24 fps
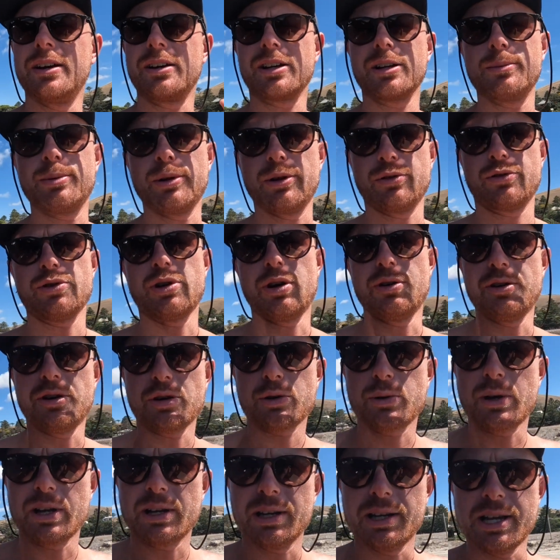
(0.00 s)
I'm gonna put the drone up
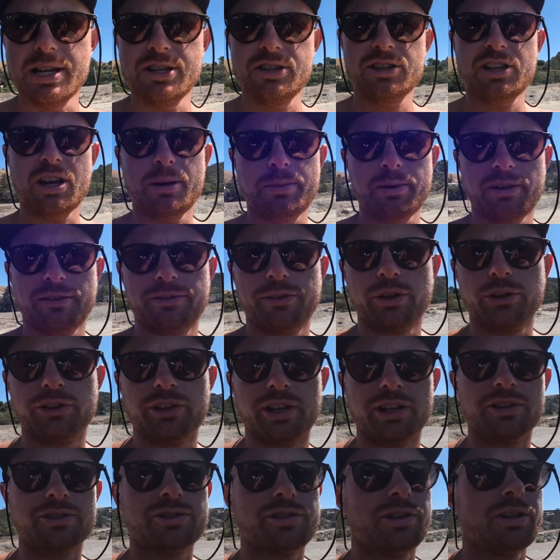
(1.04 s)
quickly, just get a bit of
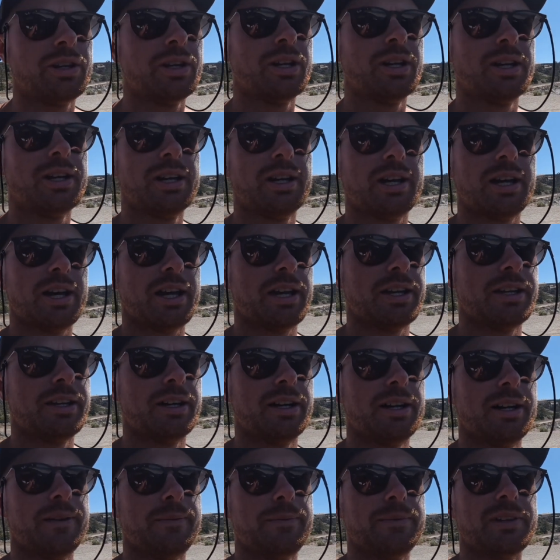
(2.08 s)
footage. And
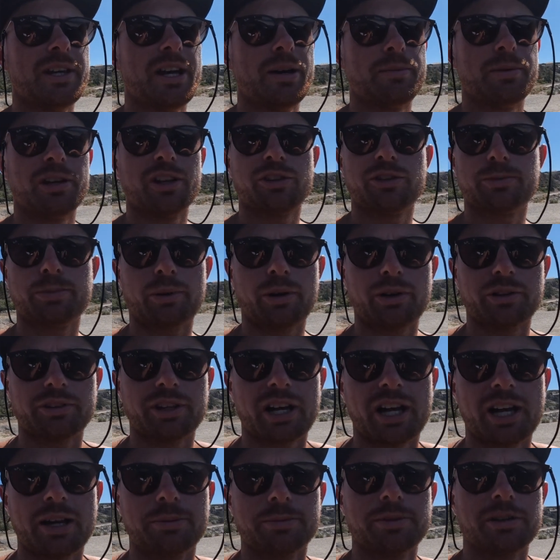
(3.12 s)
yeah, but this spot is
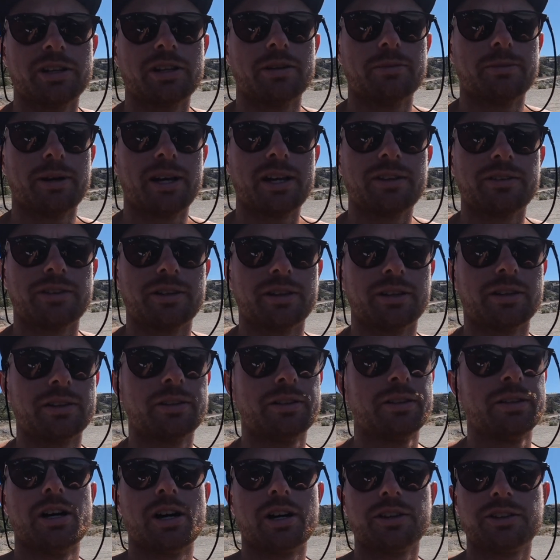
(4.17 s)
absolutely amazing.
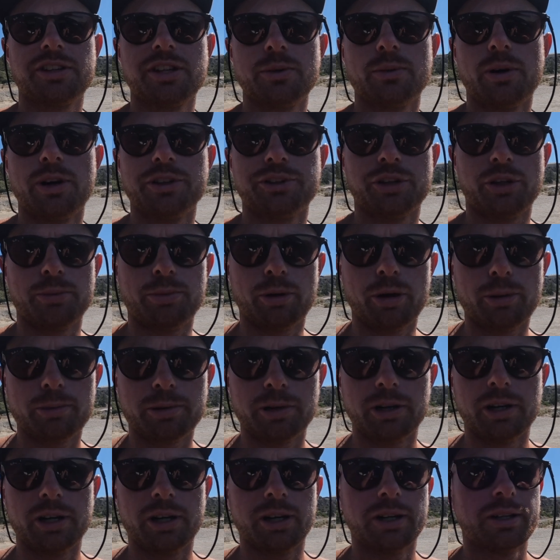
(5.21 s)
I can see why it's so
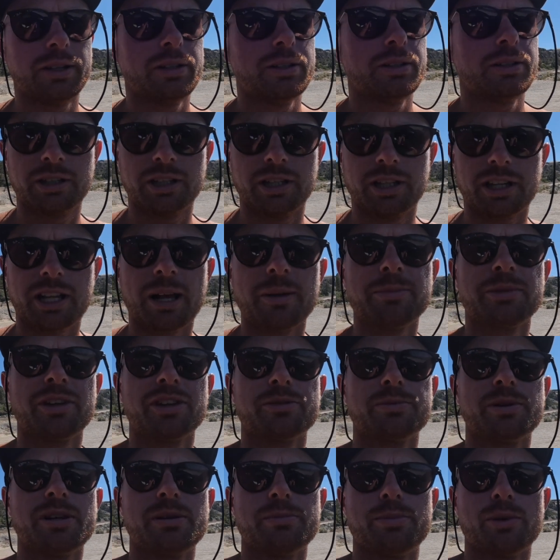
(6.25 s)
popular. The campsite's
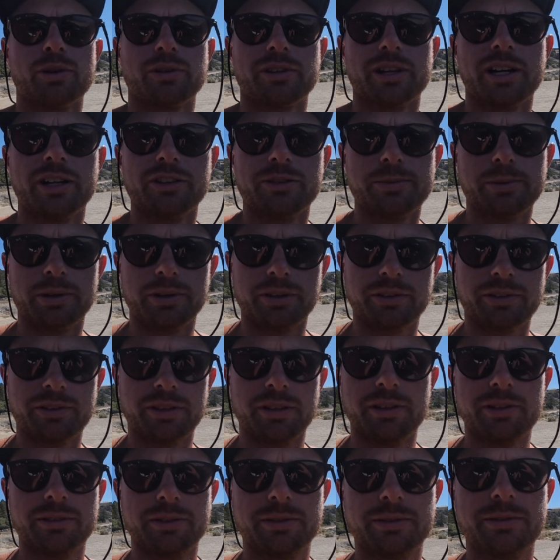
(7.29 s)
pretty booked out, to be honest
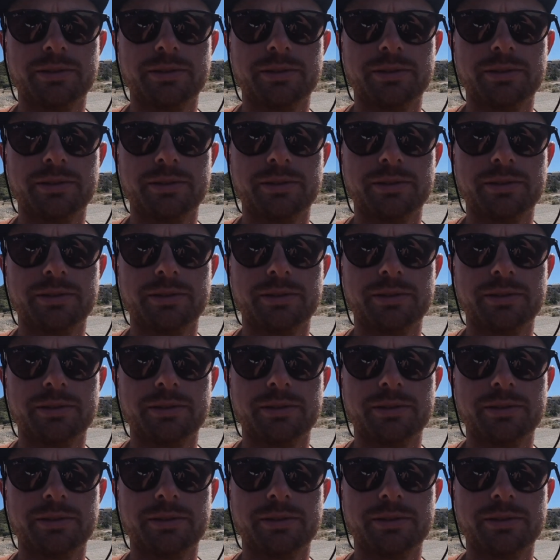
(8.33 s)
here.